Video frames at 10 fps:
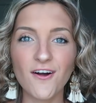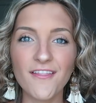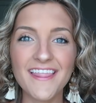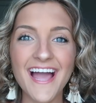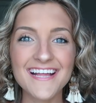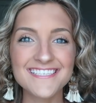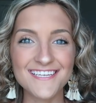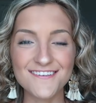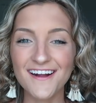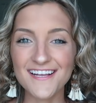on that
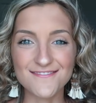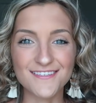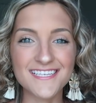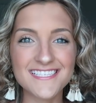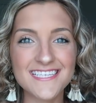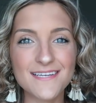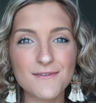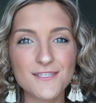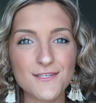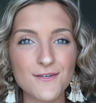and you guys really
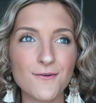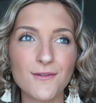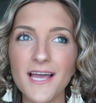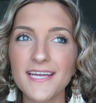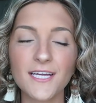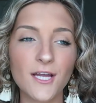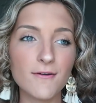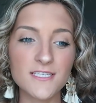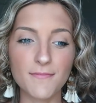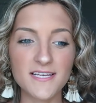seem to like go
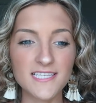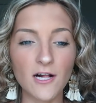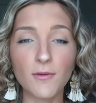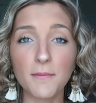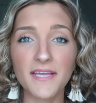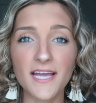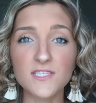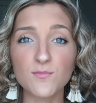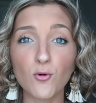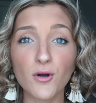into my Style by
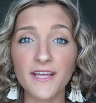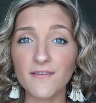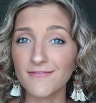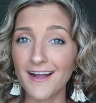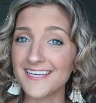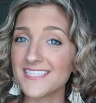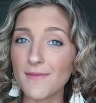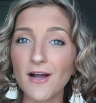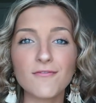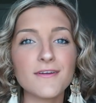McKenz board and finding some
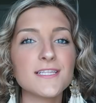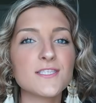outfit